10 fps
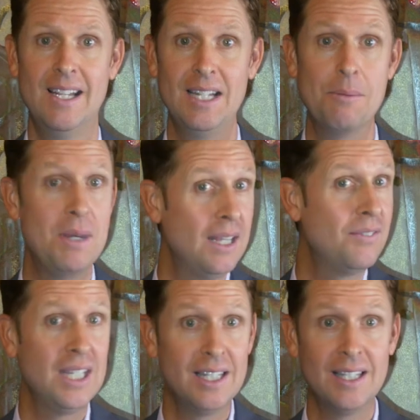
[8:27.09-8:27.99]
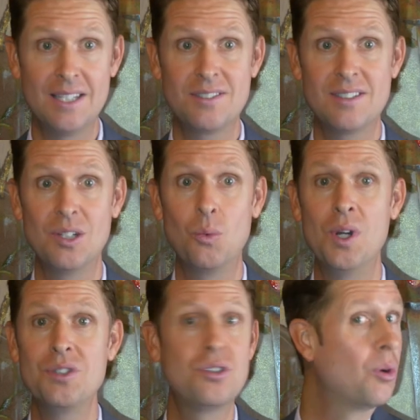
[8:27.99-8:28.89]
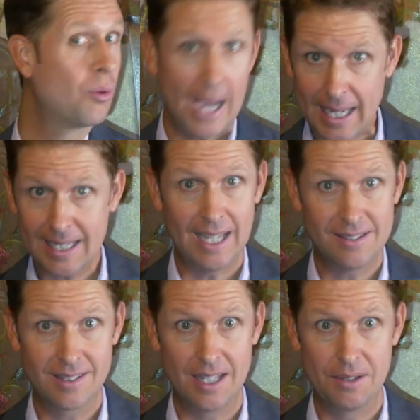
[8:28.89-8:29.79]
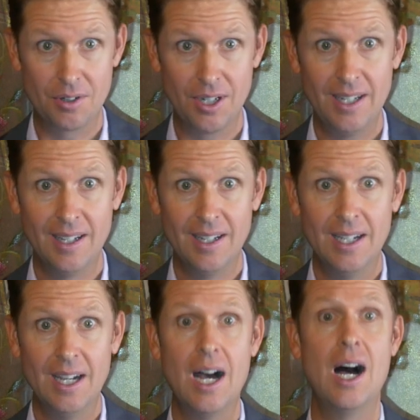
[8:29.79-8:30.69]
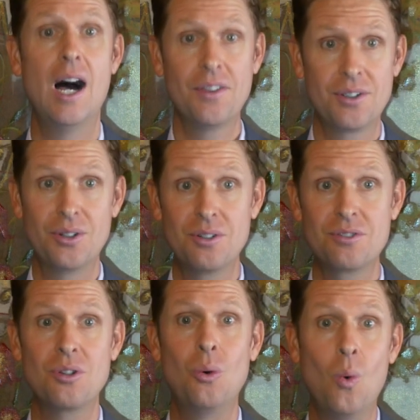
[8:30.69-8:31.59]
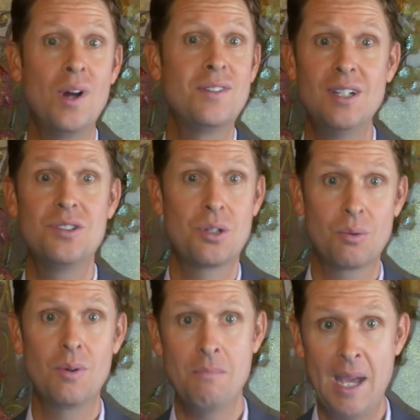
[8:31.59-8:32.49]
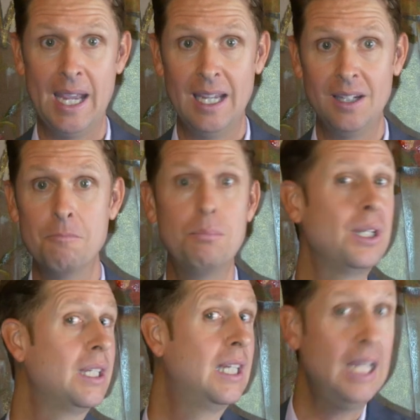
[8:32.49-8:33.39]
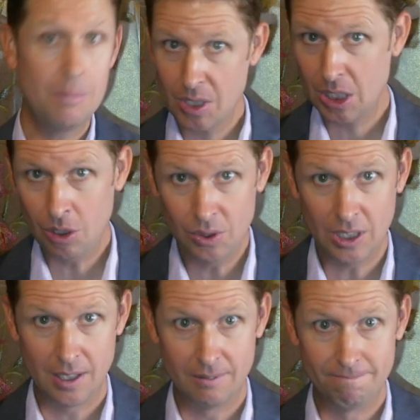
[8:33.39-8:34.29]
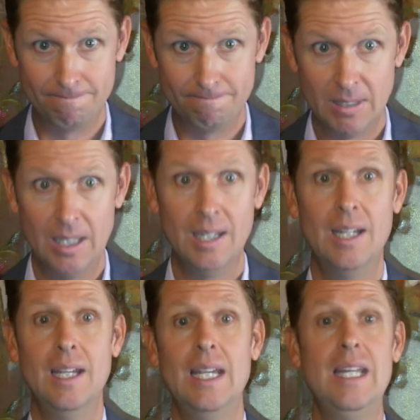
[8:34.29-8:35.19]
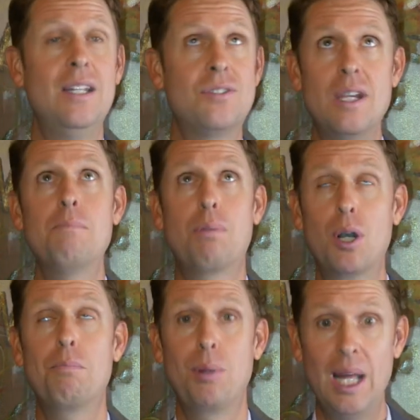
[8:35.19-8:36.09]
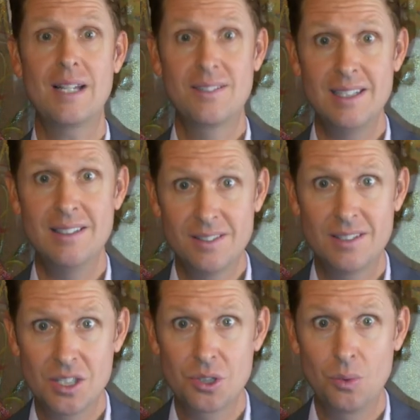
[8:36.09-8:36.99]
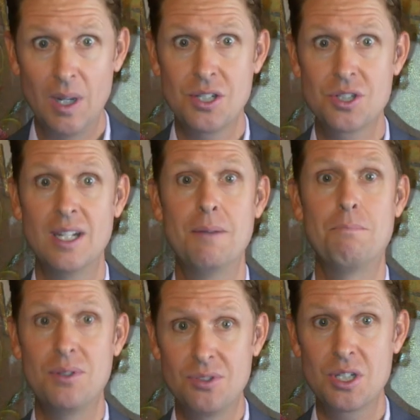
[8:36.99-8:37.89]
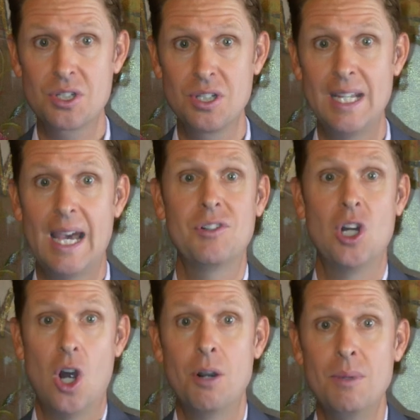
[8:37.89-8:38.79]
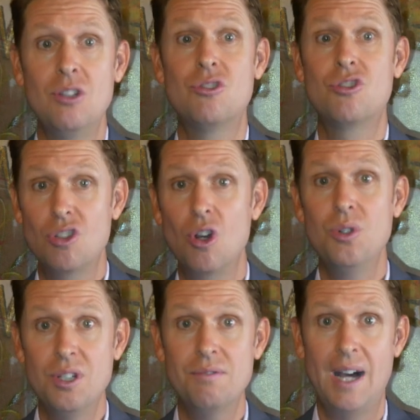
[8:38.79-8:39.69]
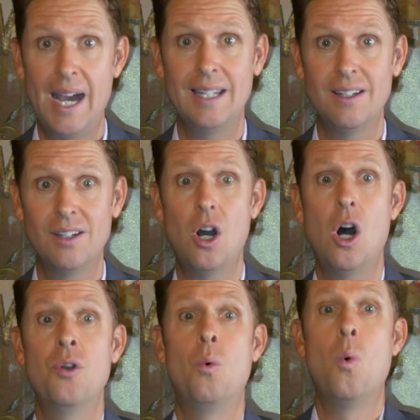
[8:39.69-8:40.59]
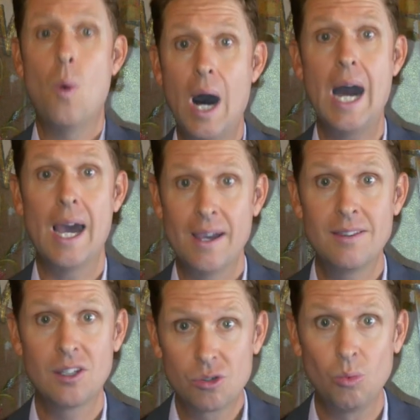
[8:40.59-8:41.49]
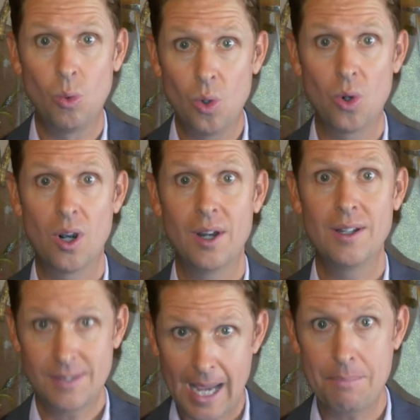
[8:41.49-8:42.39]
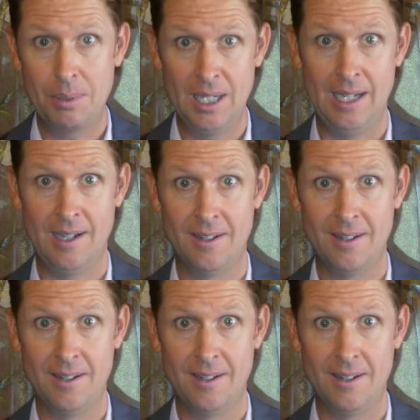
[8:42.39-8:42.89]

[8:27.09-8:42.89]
Now, many of the enlisted want to eradicate slavery. Others want it to remain, but keep the Union. It is a perplexing situation and position to have an army so divided on why this war is happening.